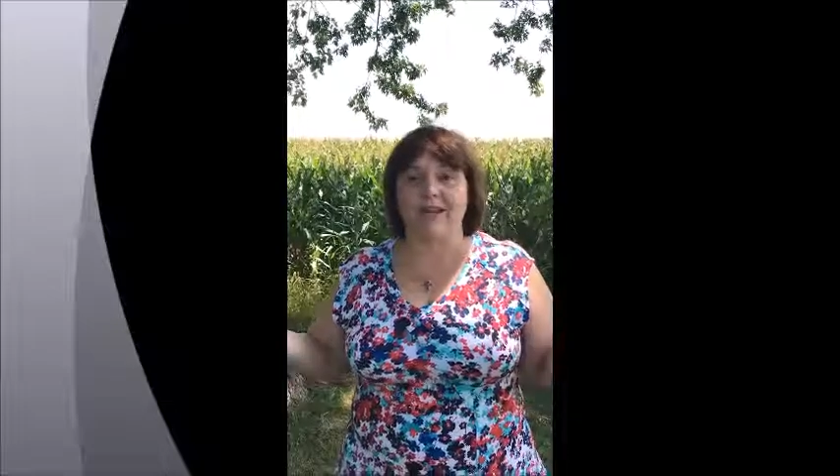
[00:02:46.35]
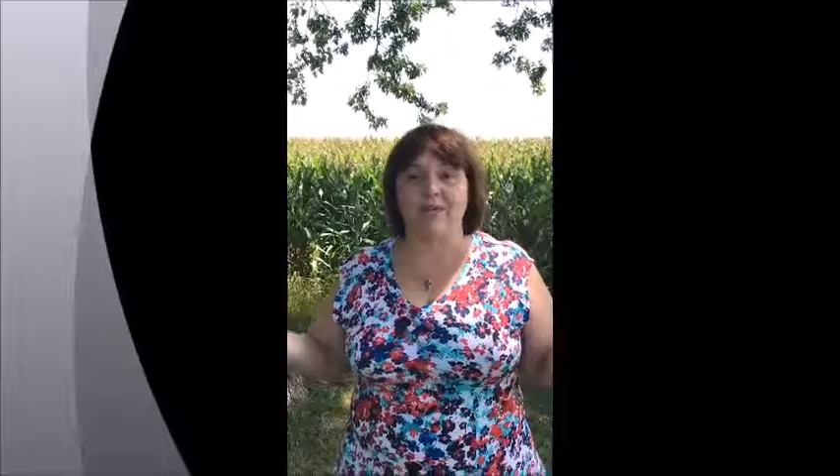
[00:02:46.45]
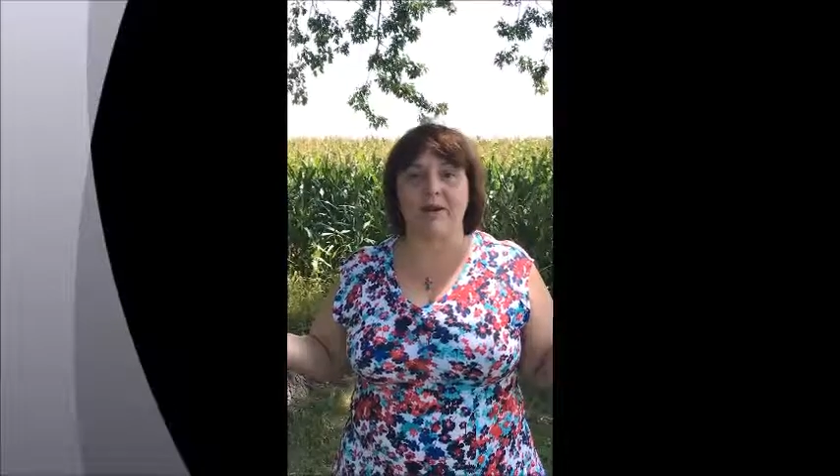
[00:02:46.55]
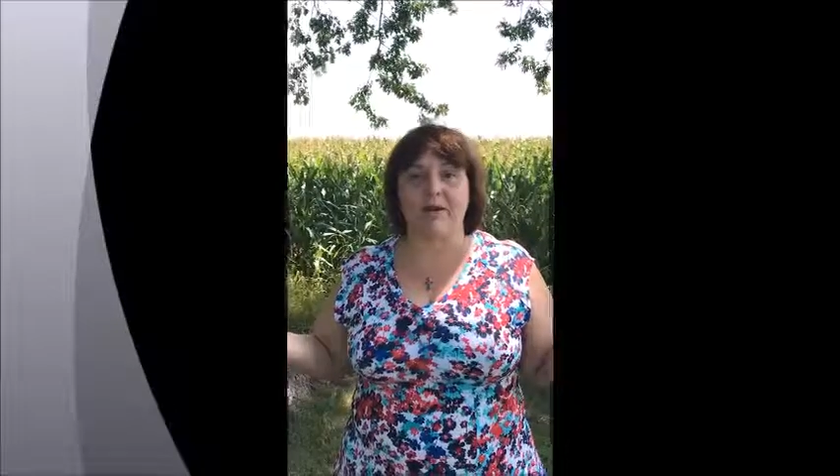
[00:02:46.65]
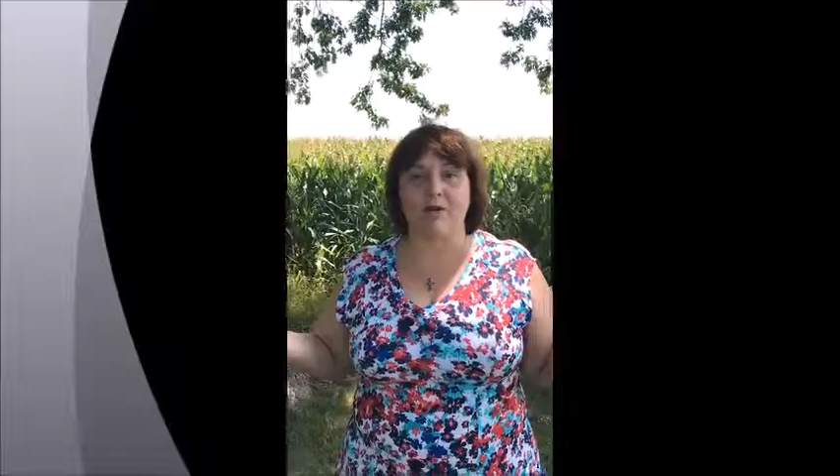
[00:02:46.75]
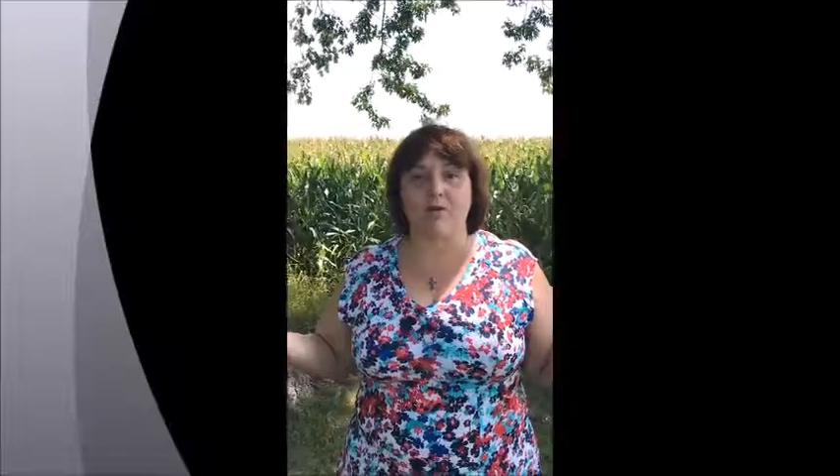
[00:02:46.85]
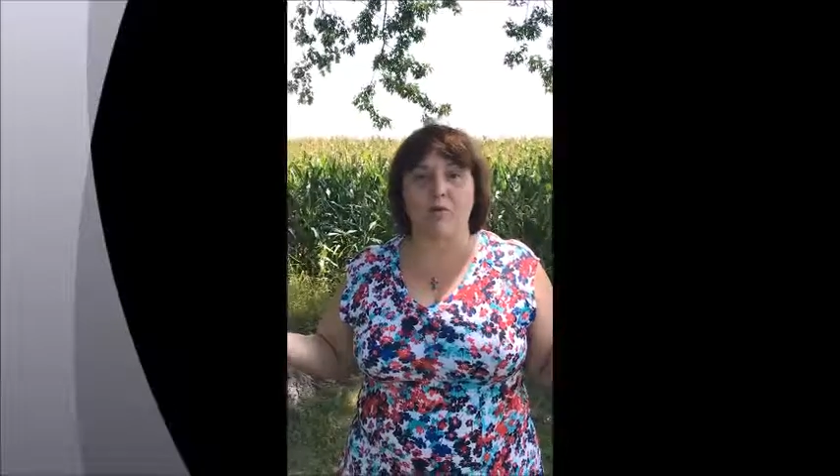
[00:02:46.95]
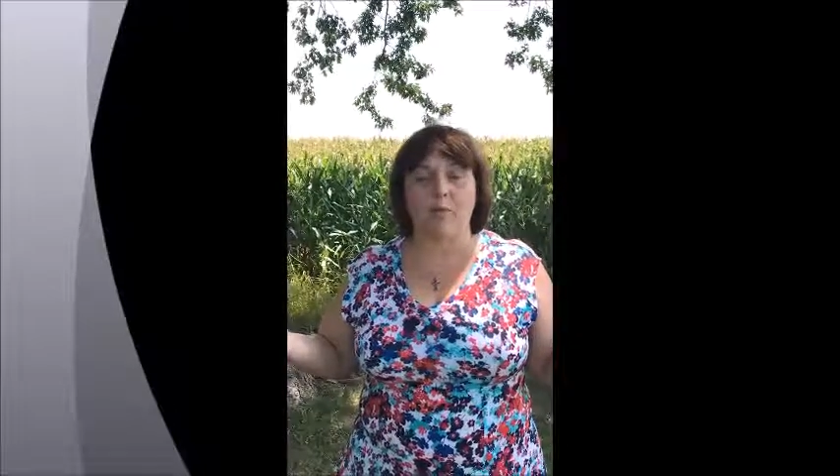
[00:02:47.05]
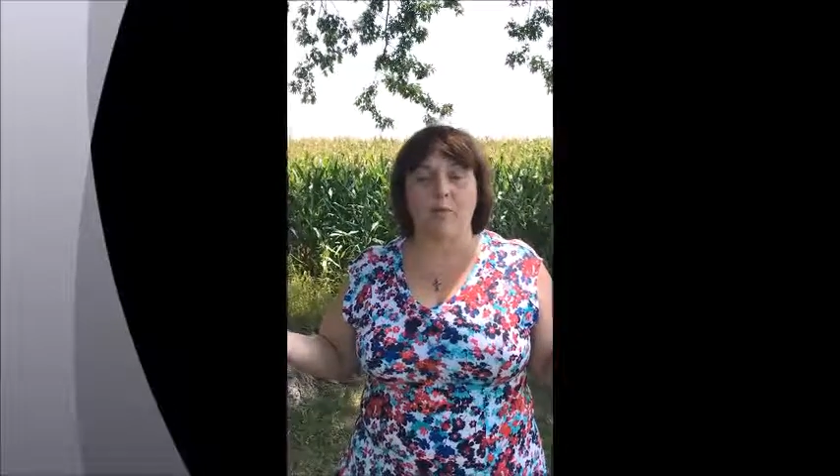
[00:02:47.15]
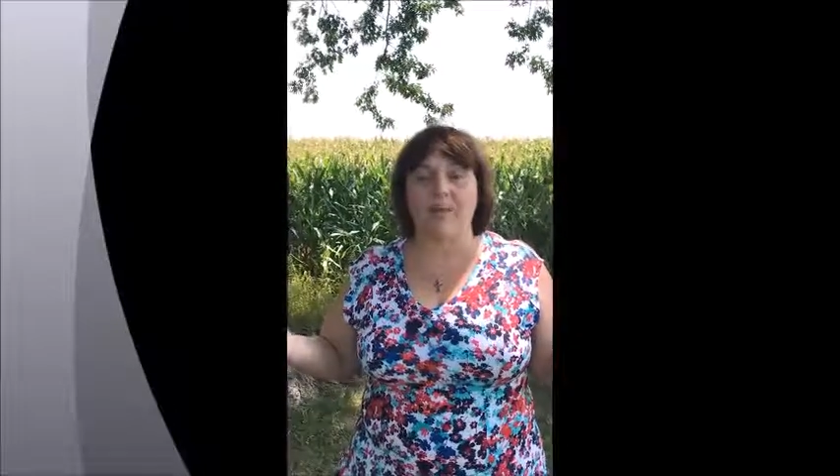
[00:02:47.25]
Anybody got
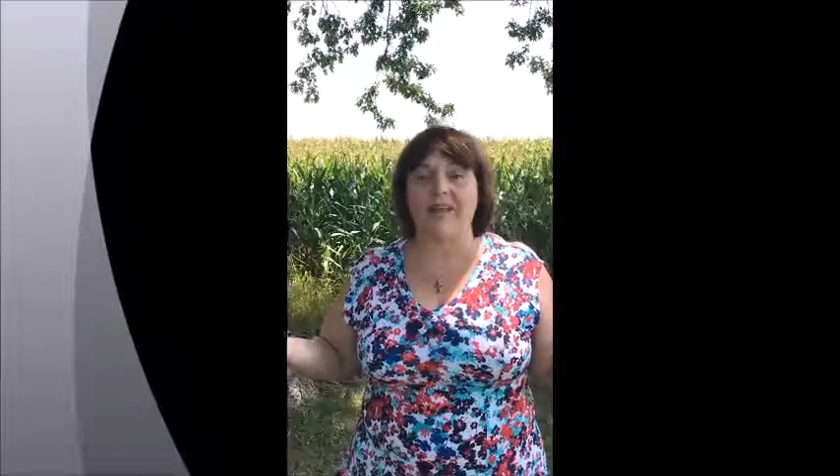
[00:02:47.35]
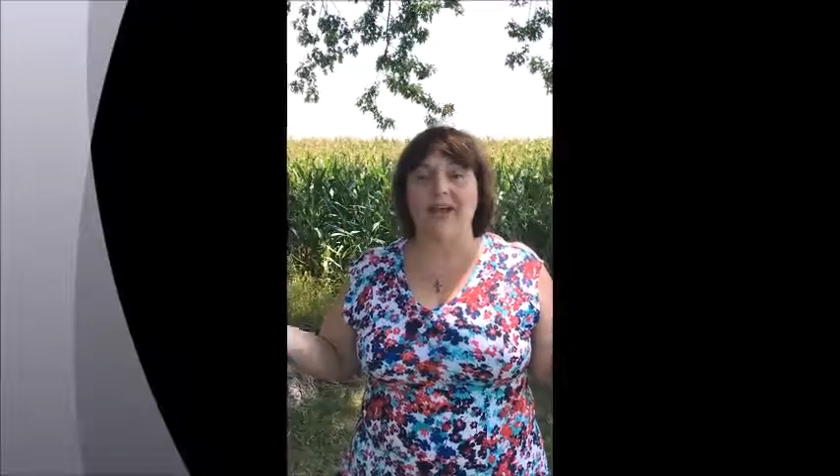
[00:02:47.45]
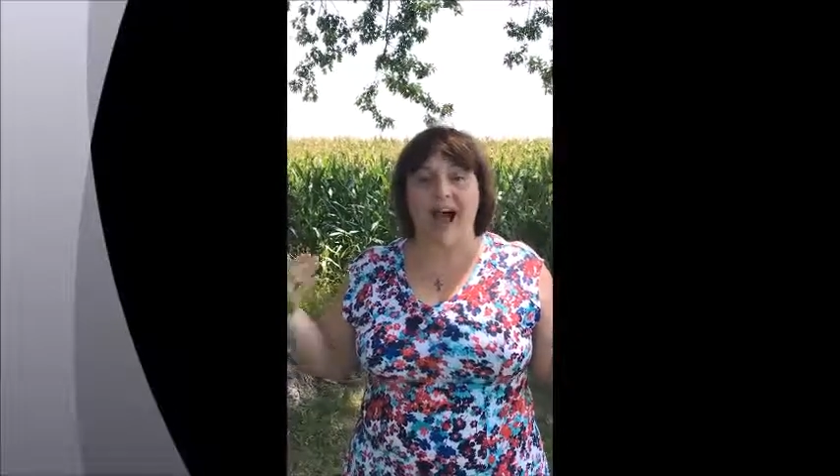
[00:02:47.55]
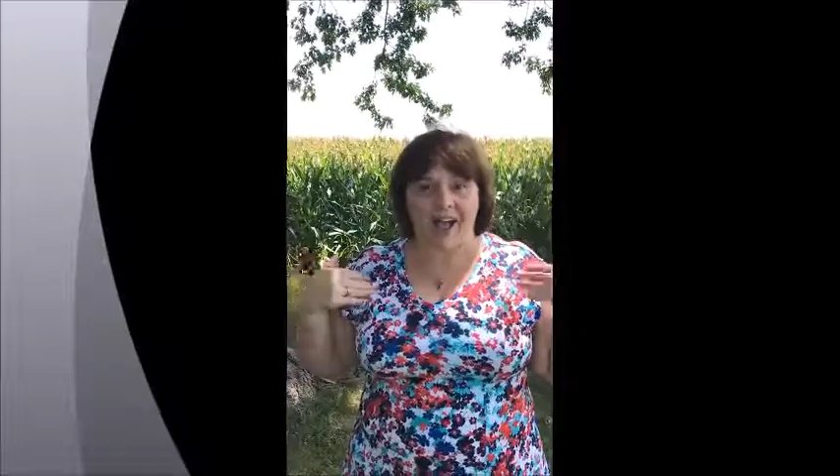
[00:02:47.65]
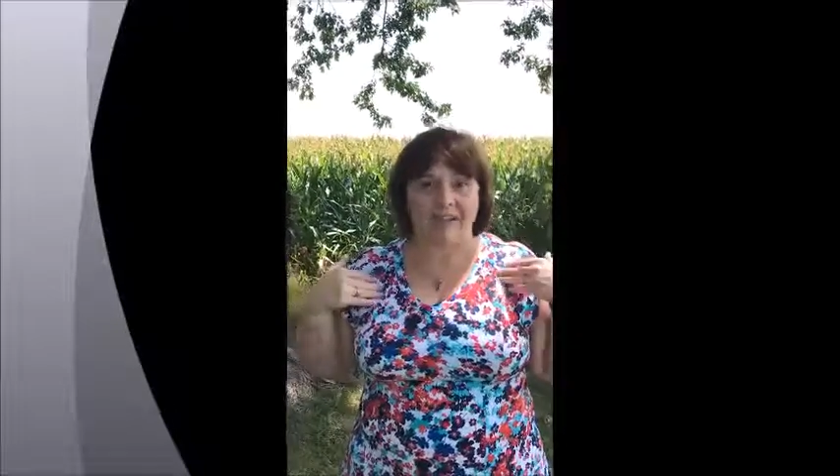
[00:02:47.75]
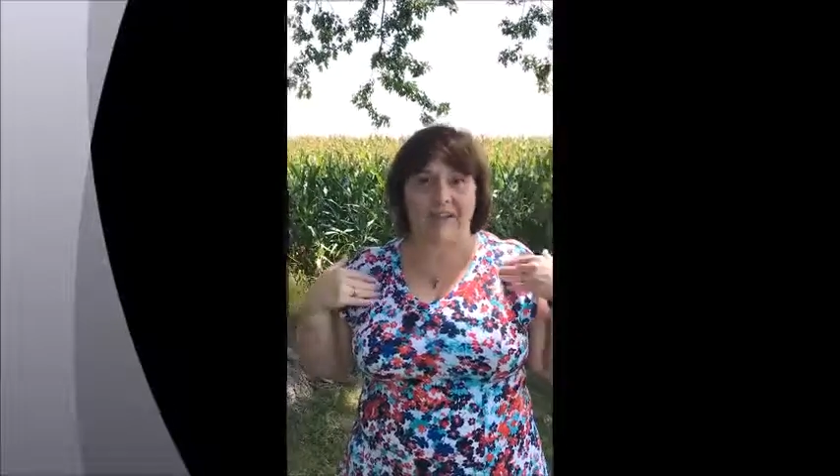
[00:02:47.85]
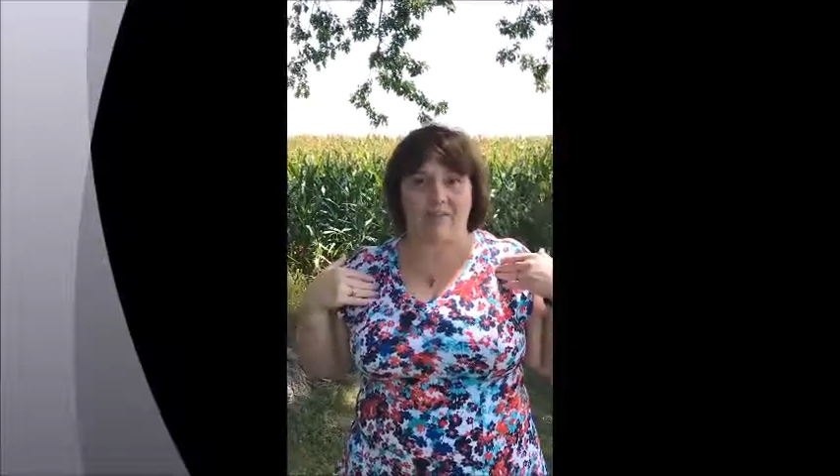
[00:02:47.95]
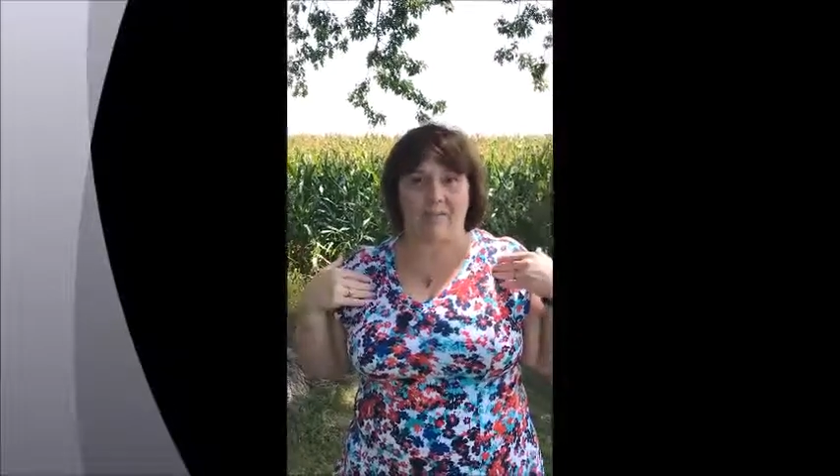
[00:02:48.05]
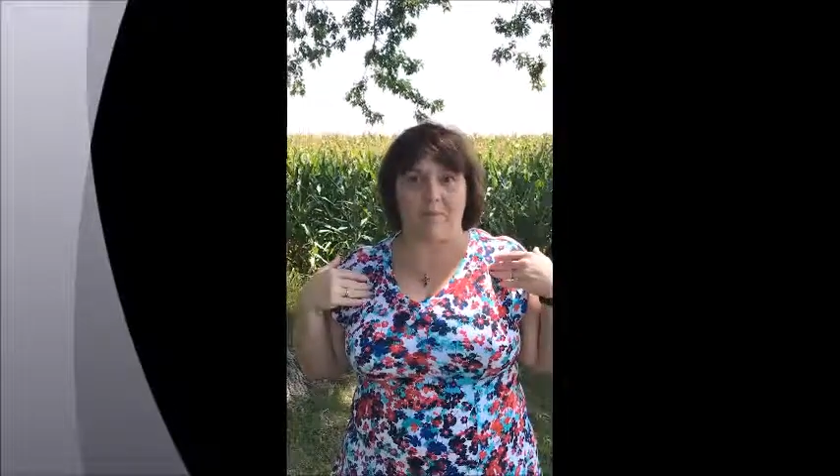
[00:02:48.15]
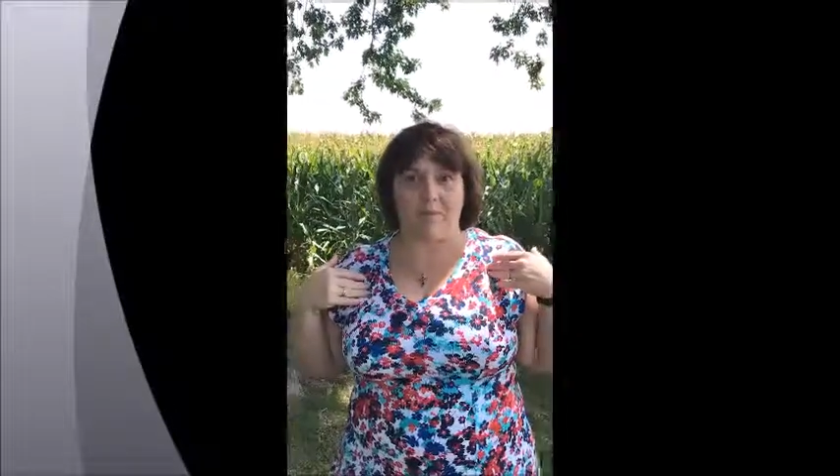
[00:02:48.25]
school books? I'll take
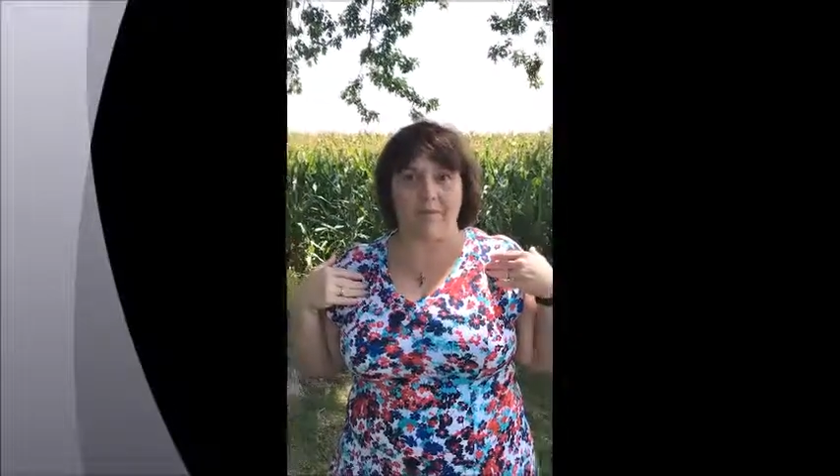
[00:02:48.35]
them.